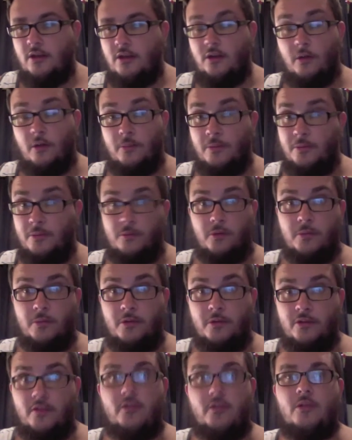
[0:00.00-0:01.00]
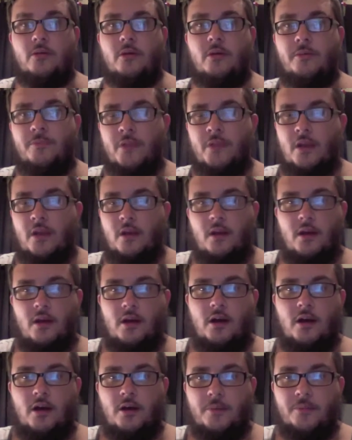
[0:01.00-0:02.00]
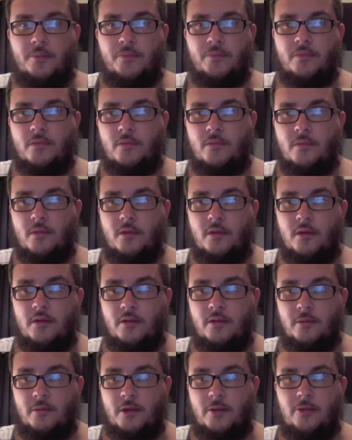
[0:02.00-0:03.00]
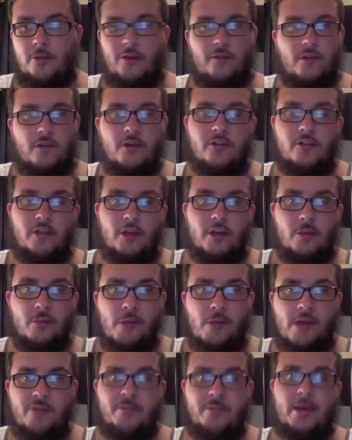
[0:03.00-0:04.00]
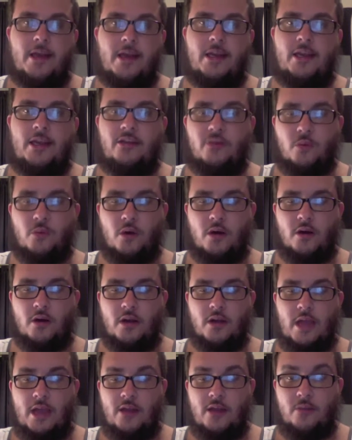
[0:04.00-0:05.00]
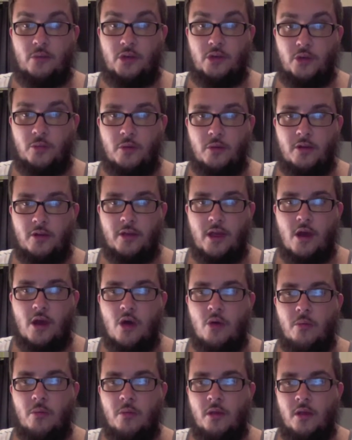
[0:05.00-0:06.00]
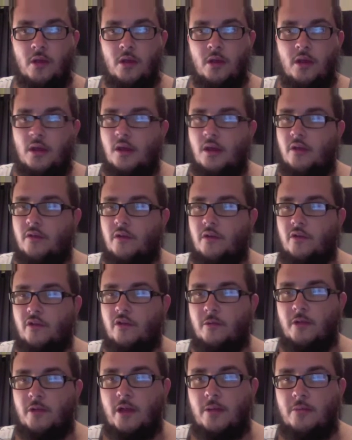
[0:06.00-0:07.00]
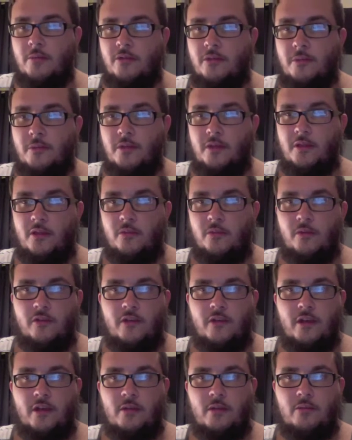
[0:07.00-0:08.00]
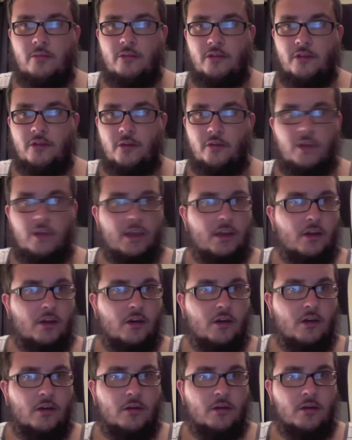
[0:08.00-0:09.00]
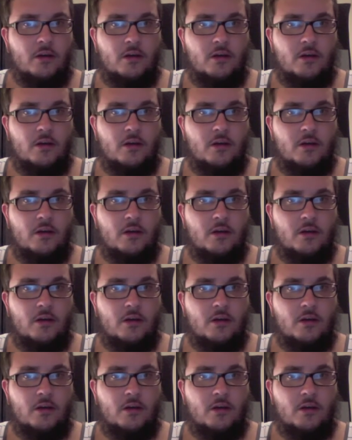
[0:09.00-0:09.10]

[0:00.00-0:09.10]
Don't put too much into it. Sometimes you have to understand we may have bad days at work, and we do bring that home. So sometimes some of the things we say, just don't take it to heart.